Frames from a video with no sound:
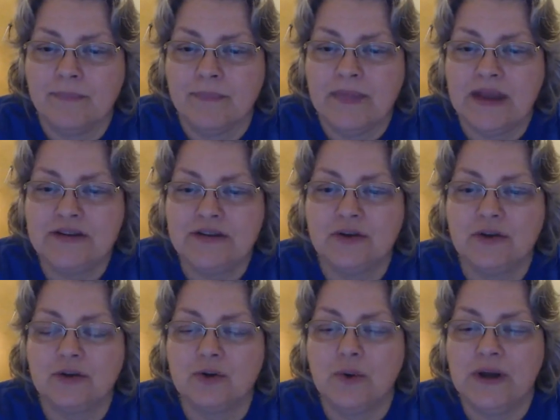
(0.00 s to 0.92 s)
That's a
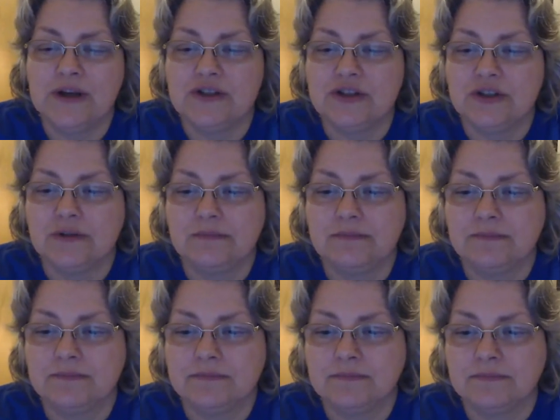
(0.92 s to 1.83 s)
good question.
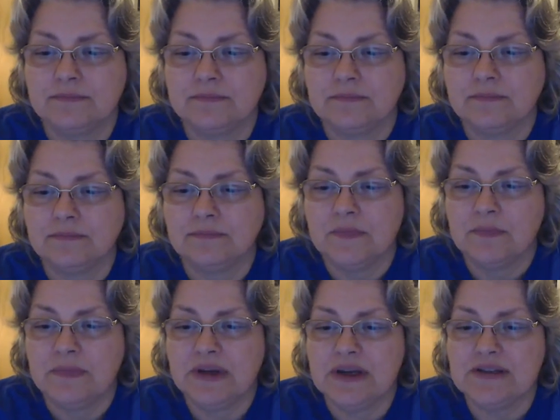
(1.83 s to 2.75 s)

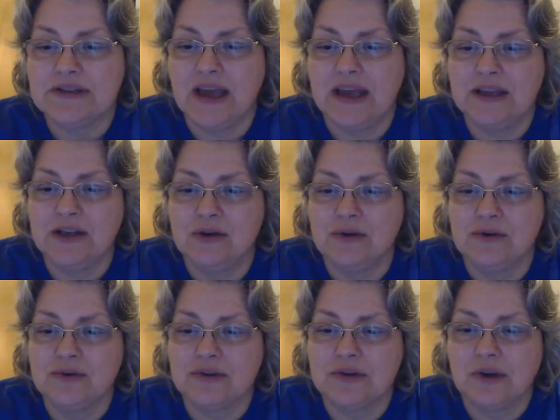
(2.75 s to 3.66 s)
Because I
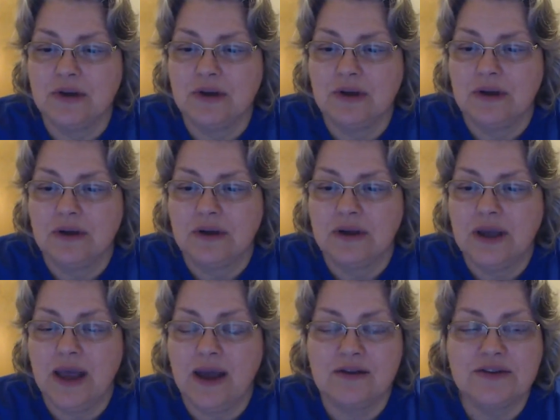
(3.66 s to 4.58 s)
use
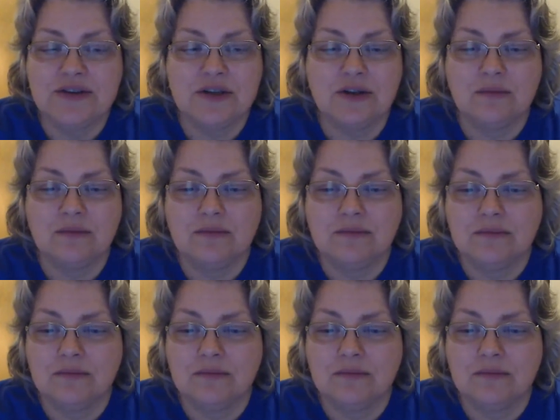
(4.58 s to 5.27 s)
calcium